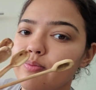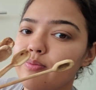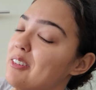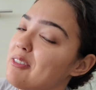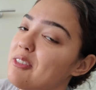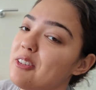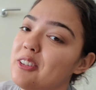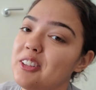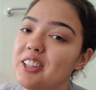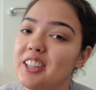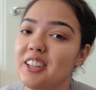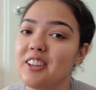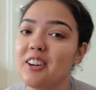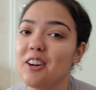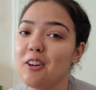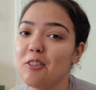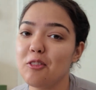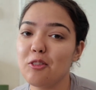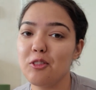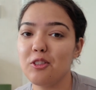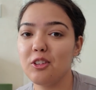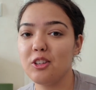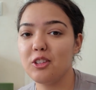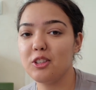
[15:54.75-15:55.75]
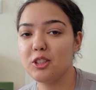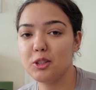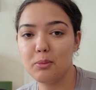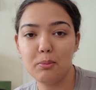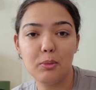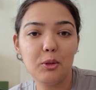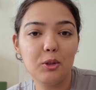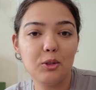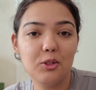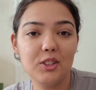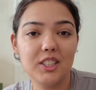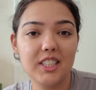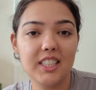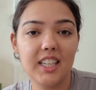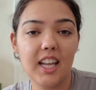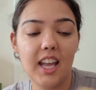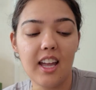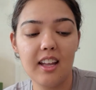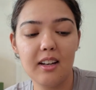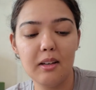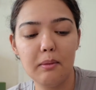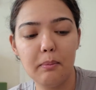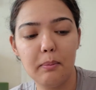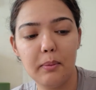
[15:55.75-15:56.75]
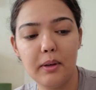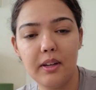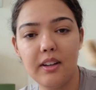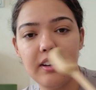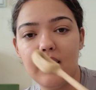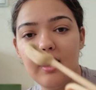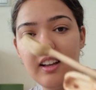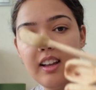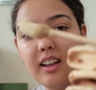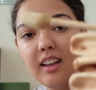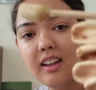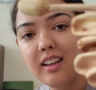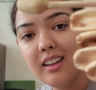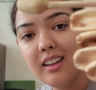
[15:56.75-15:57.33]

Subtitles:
I've only carved spoons yet, but